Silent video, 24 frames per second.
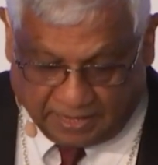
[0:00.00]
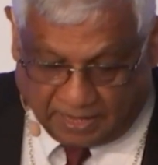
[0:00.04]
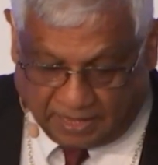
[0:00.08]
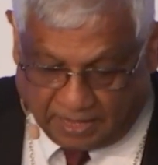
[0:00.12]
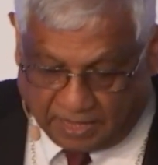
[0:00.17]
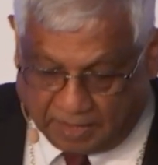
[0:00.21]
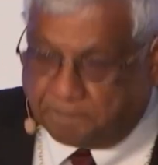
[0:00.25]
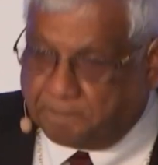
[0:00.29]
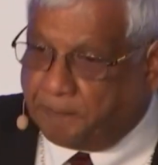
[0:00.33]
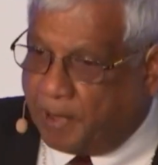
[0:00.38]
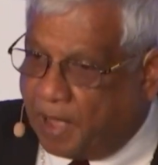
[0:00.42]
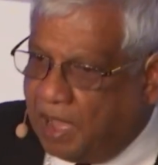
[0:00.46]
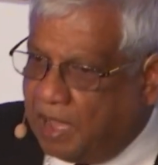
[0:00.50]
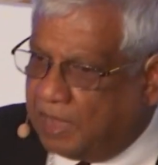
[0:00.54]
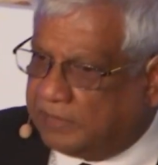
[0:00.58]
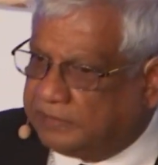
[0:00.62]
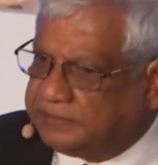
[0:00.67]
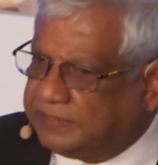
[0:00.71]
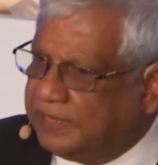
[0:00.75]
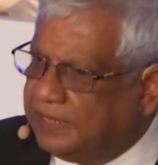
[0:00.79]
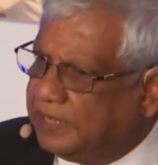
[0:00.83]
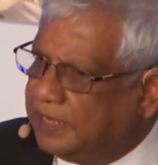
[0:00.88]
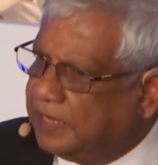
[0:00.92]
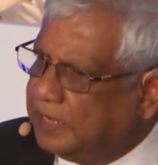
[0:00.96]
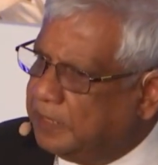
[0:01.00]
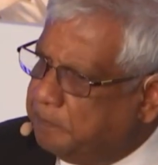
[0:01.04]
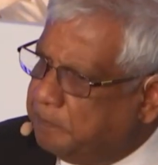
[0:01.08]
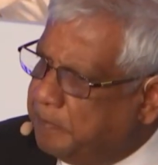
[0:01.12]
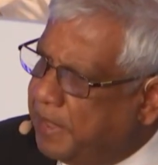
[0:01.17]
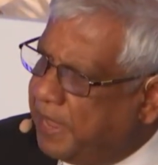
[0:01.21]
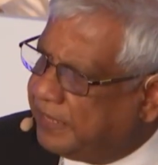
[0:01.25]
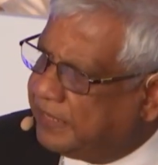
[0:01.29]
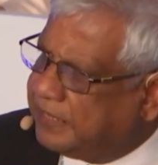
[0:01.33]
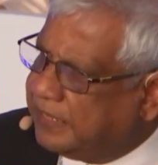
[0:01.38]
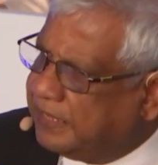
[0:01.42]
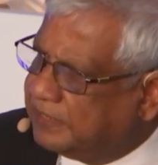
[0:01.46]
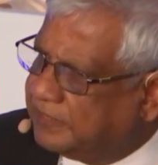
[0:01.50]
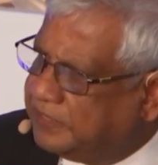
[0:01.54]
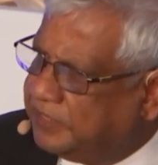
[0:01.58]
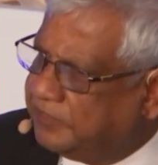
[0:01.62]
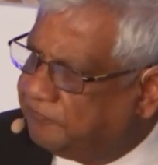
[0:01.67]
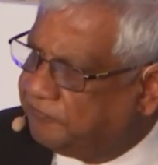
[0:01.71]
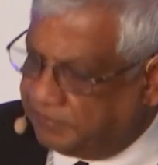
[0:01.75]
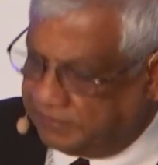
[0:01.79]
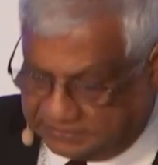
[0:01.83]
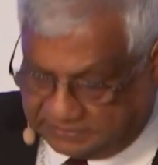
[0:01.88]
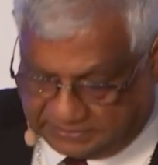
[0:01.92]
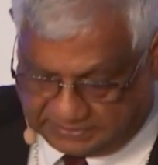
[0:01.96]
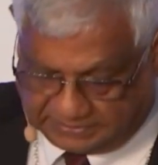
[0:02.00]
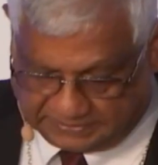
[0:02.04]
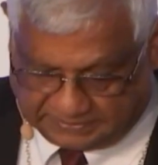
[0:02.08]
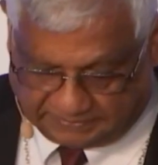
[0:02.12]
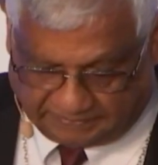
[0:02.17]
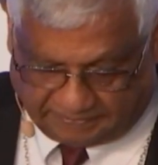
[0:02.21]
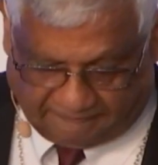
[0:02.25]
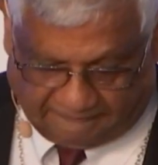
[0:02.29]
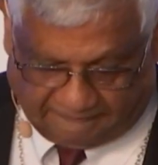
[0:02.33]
a part in making a difference.